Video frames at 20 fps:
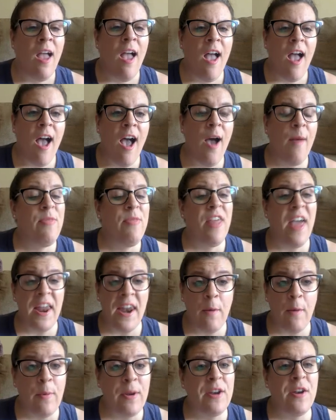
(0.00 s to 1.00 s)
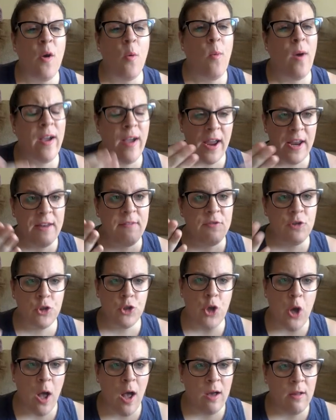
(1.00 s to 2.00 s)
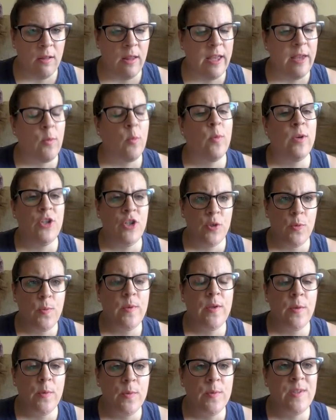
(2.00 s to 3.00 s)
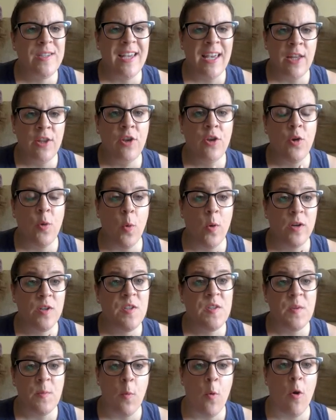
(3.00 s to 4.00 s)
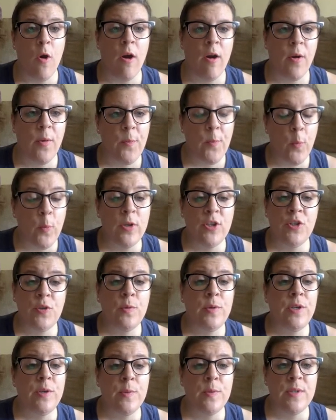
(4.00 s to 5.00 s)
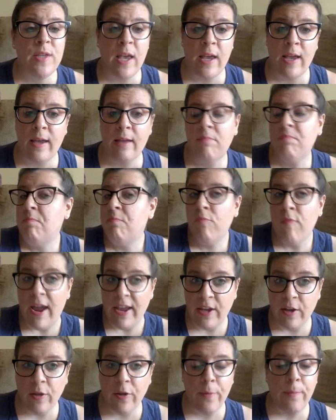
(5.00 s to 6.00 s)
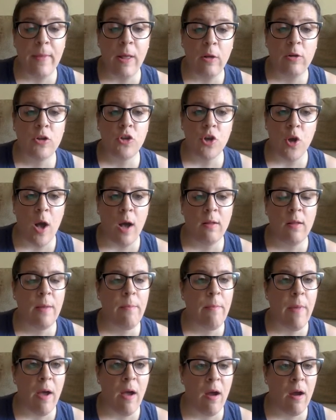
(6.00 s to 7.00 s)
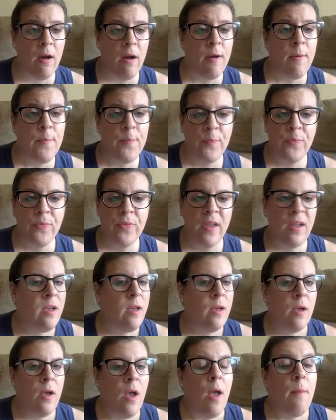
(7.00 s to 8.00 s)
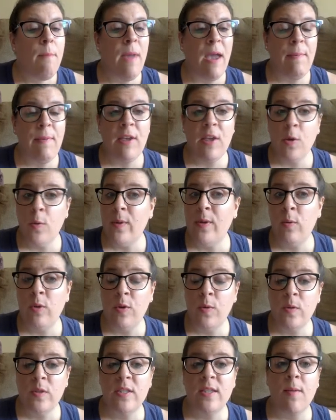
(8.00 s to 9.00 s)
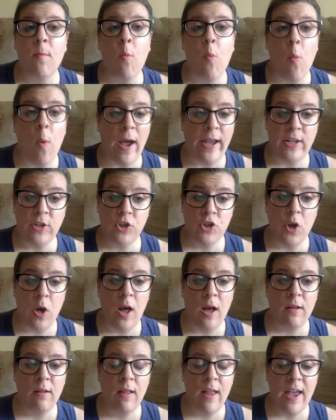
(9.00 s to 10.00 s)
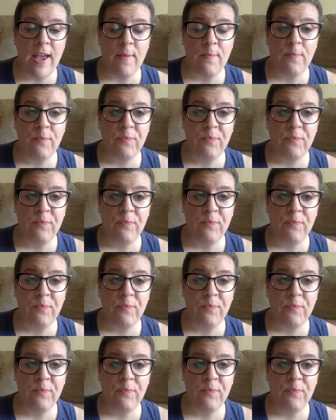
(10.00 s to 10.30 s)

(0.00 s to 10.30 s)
Then I want to know, what kind of chocolate would you use in your s'more? Would you use a regular milk chocolate bar? Maybe you would use some white chocolate.